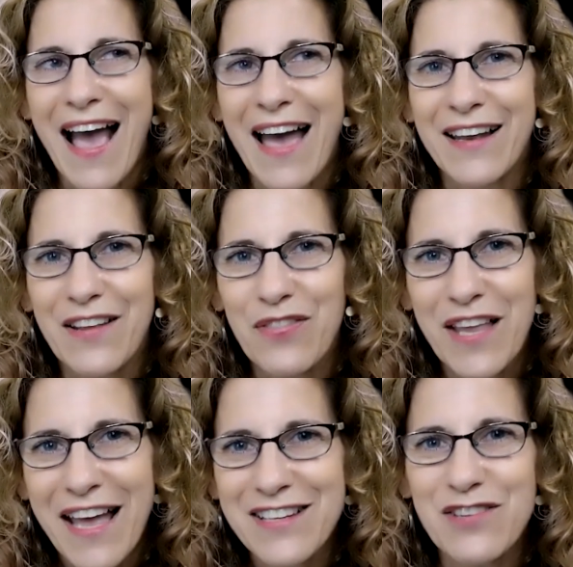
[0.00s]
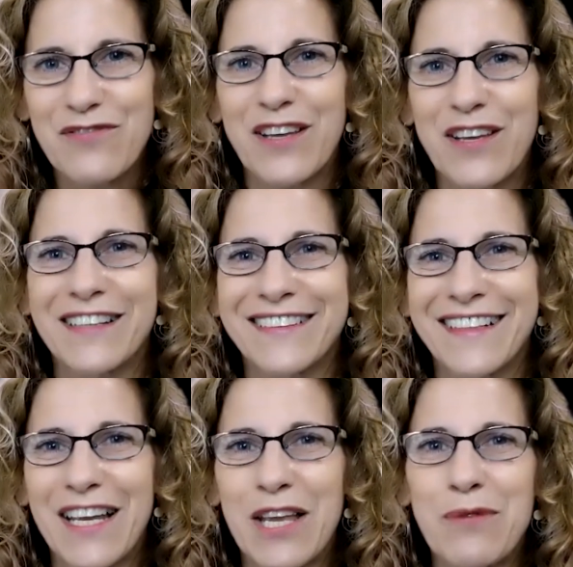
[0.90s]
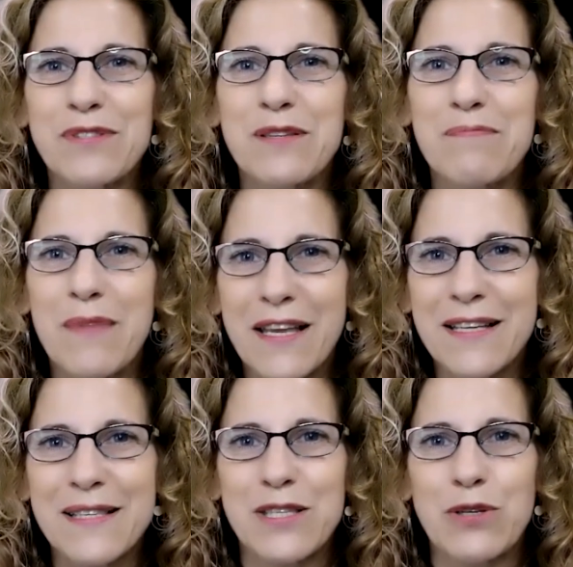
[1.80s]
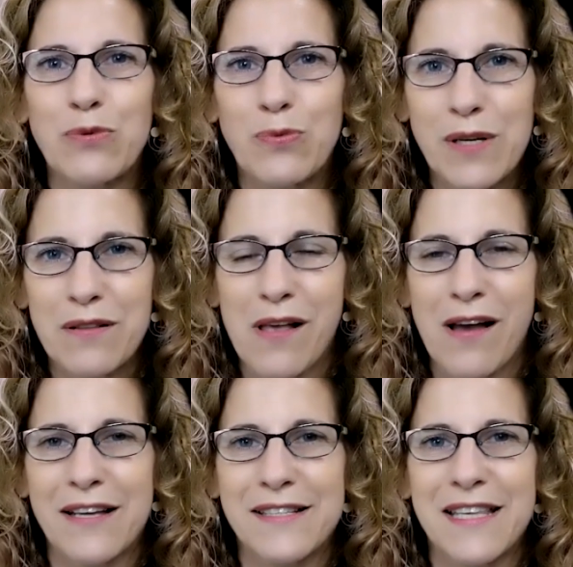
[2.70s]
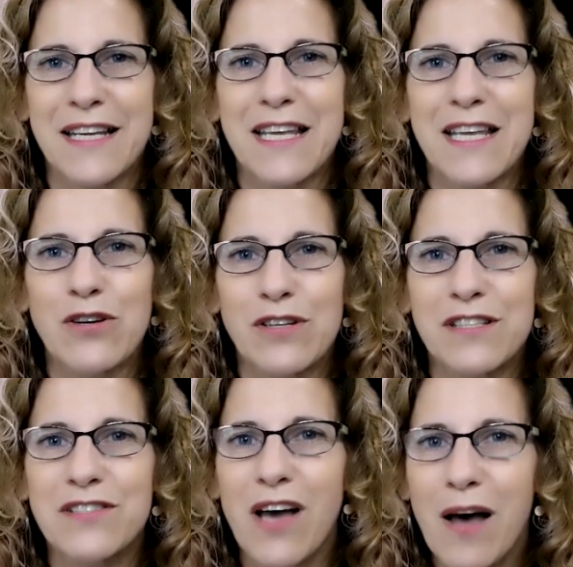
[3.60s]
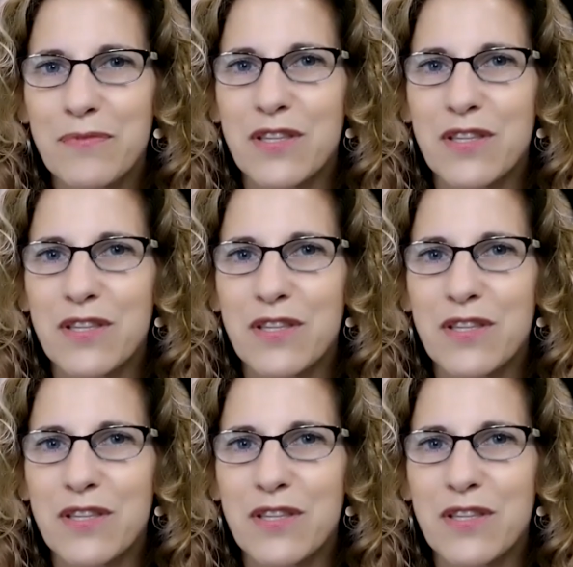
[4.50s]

And at the end of it, he was amazed to realize that he could adopt